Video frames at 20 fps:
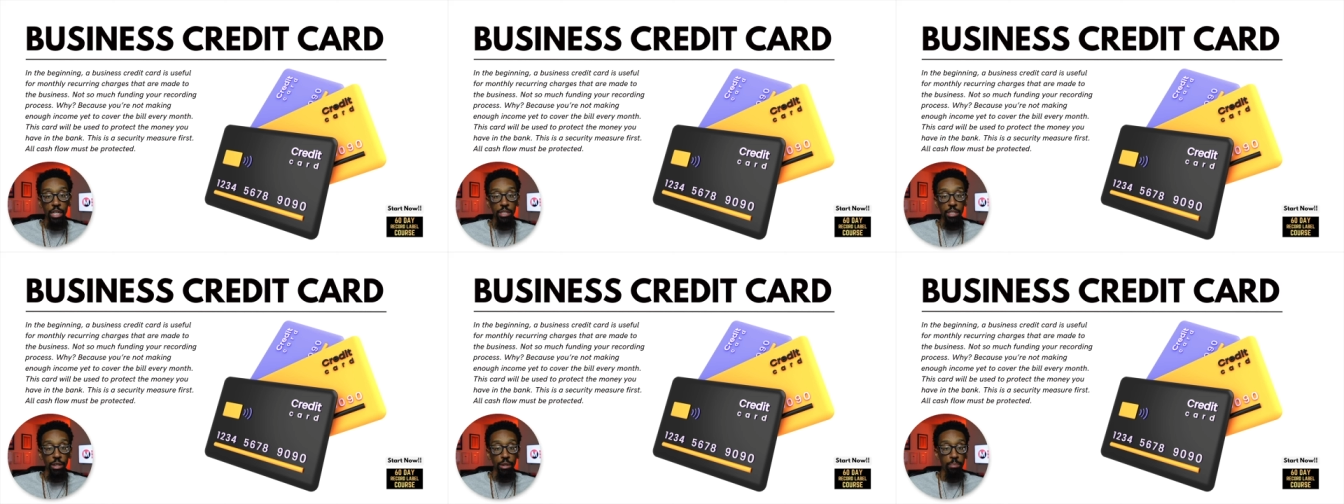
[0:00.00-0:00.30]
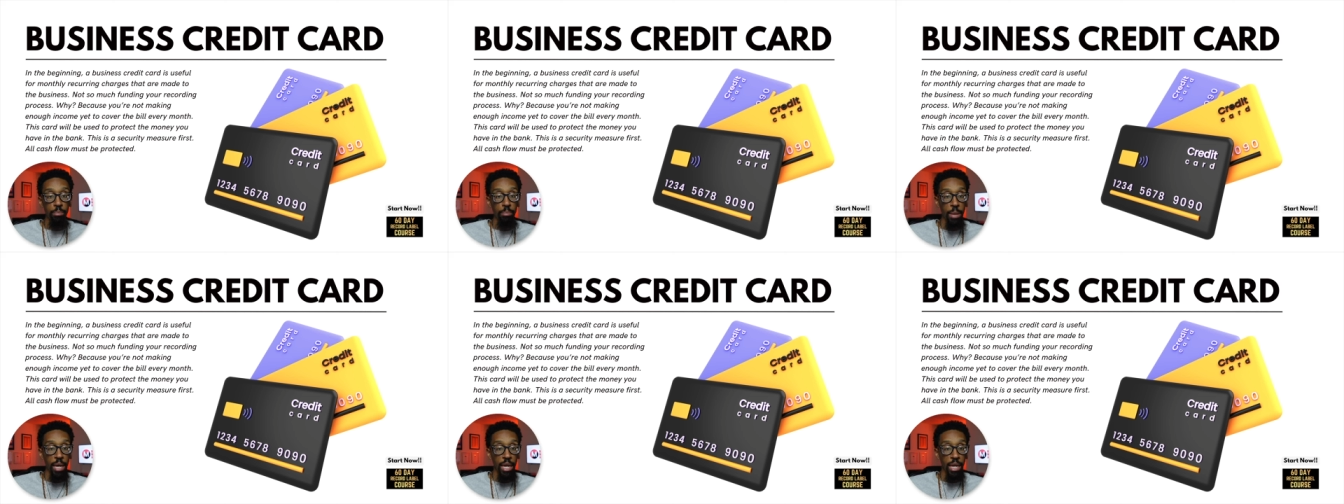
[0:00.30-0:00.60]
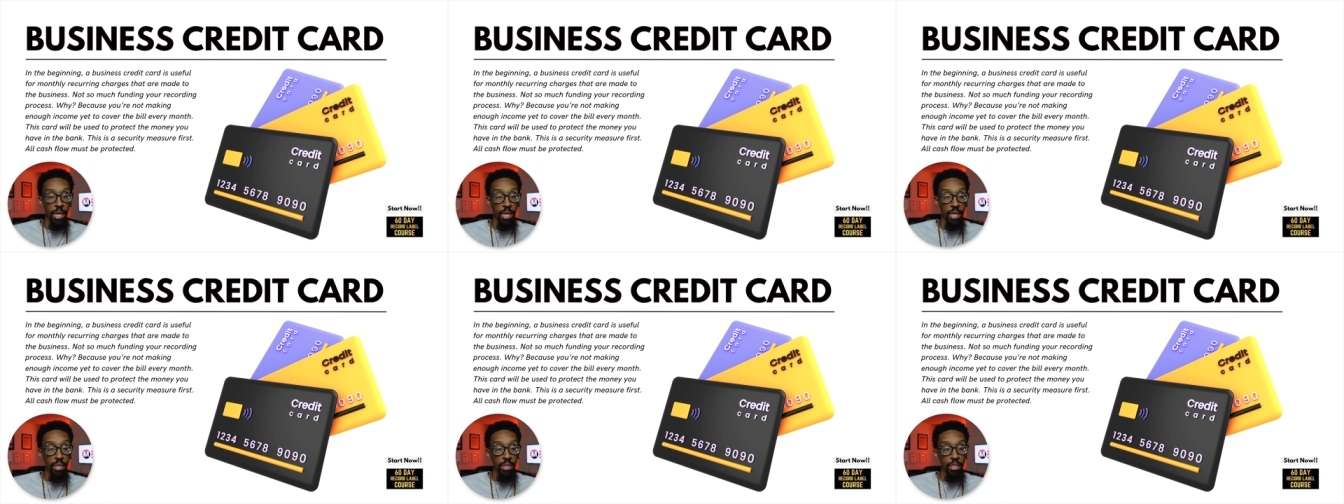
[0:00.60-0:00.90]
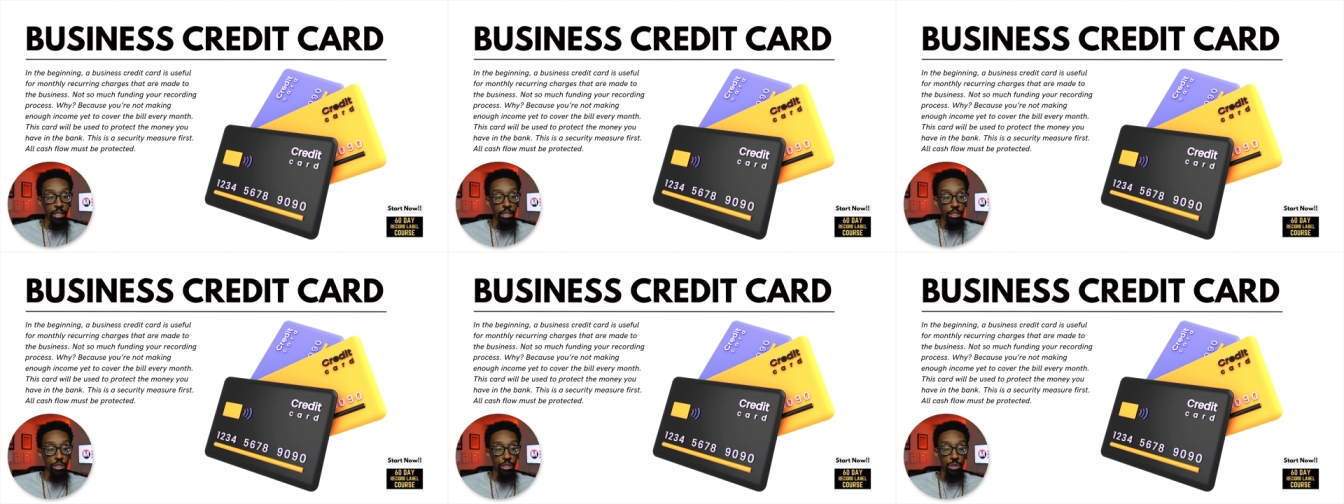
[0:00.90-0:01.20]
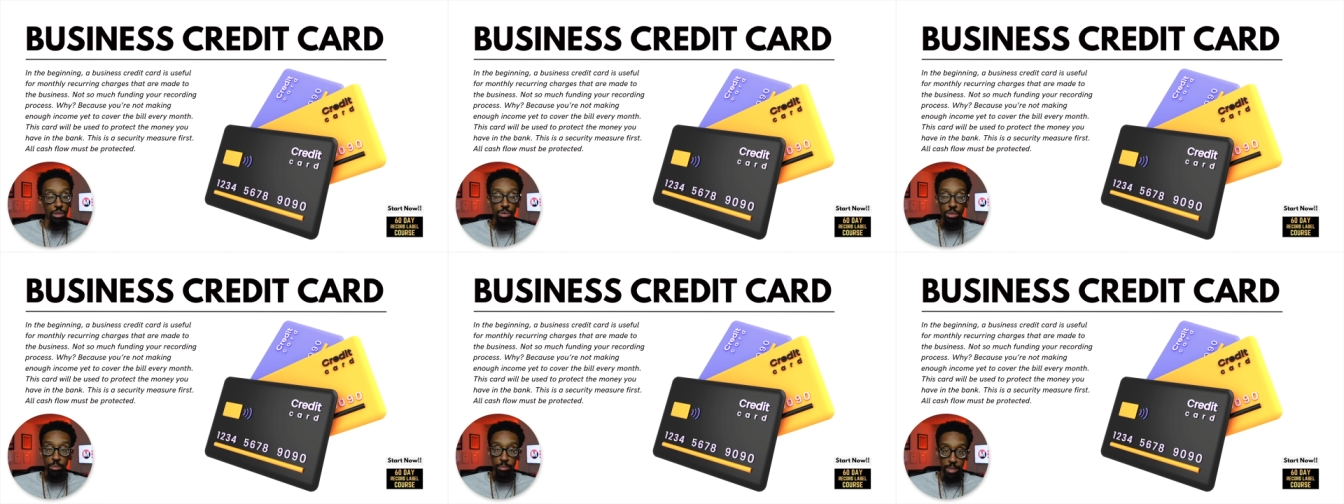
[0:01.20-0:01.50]
that are made
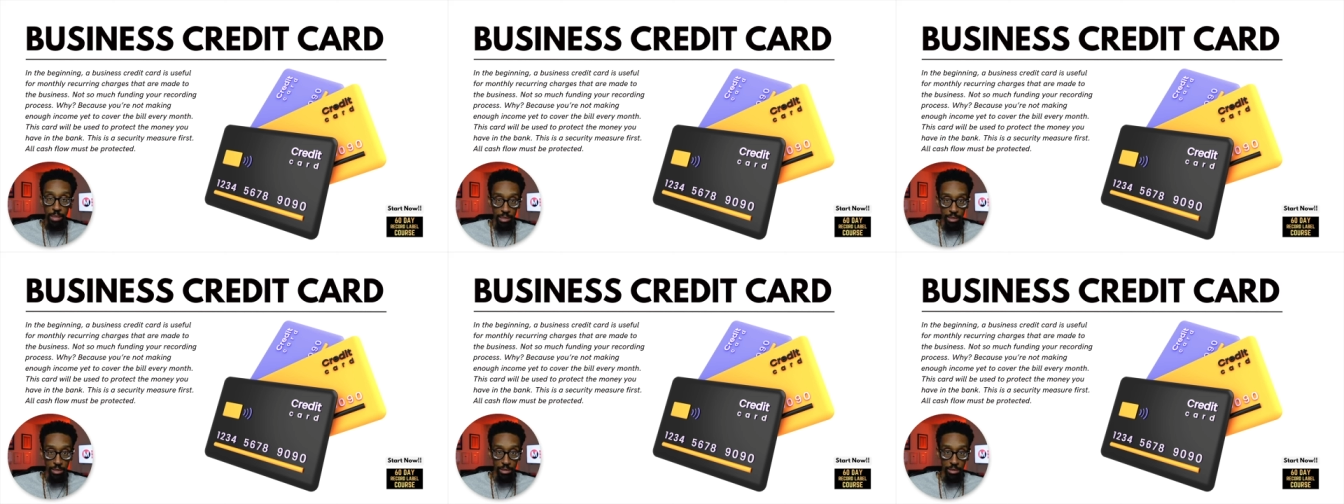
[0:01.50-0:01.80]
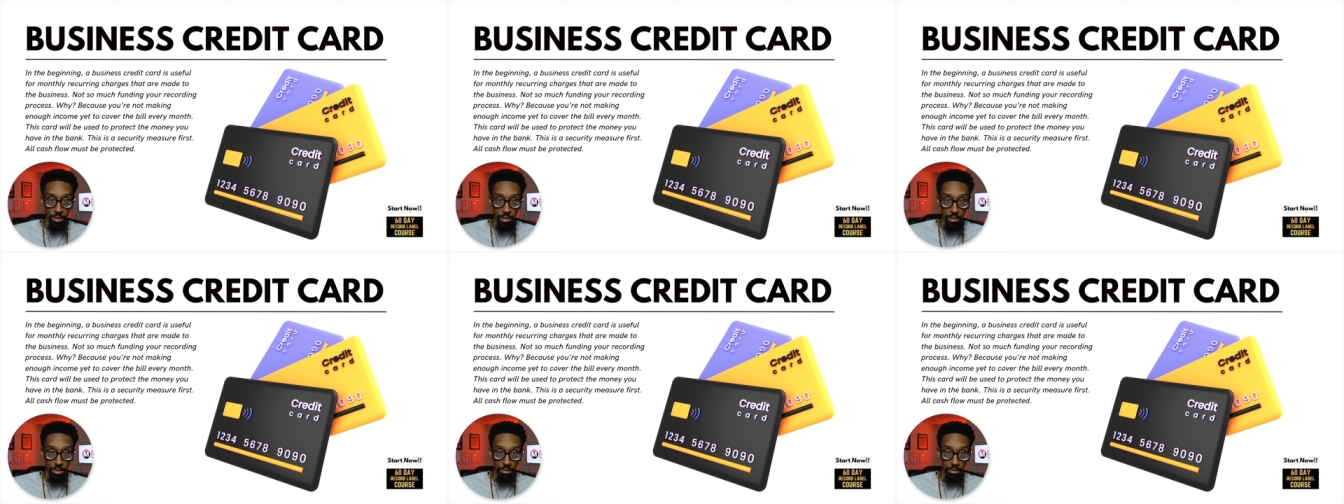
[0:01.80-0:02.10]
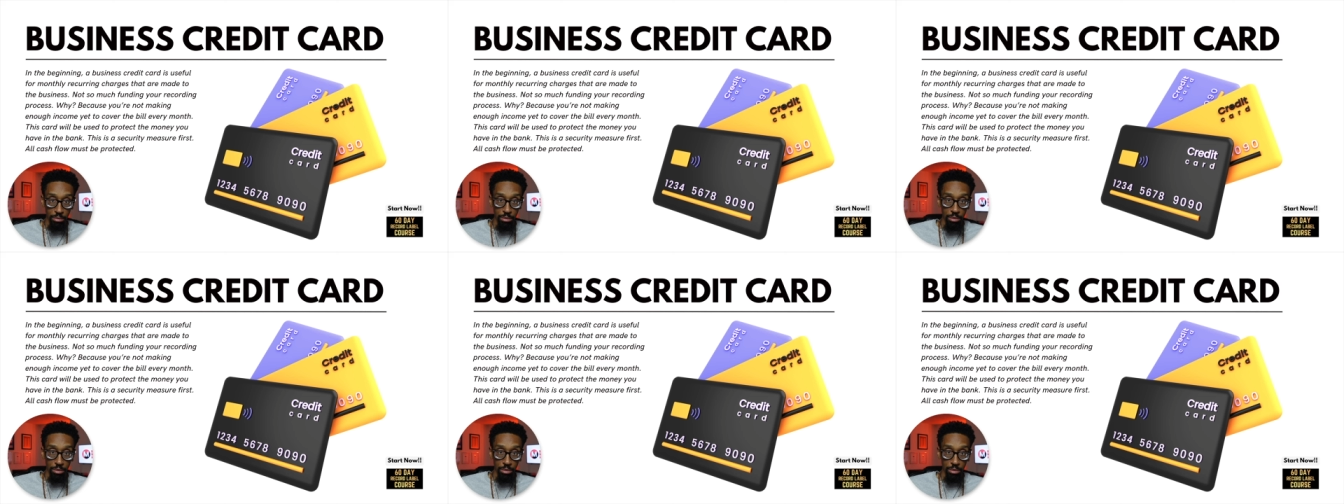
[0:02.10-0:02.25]
to the business.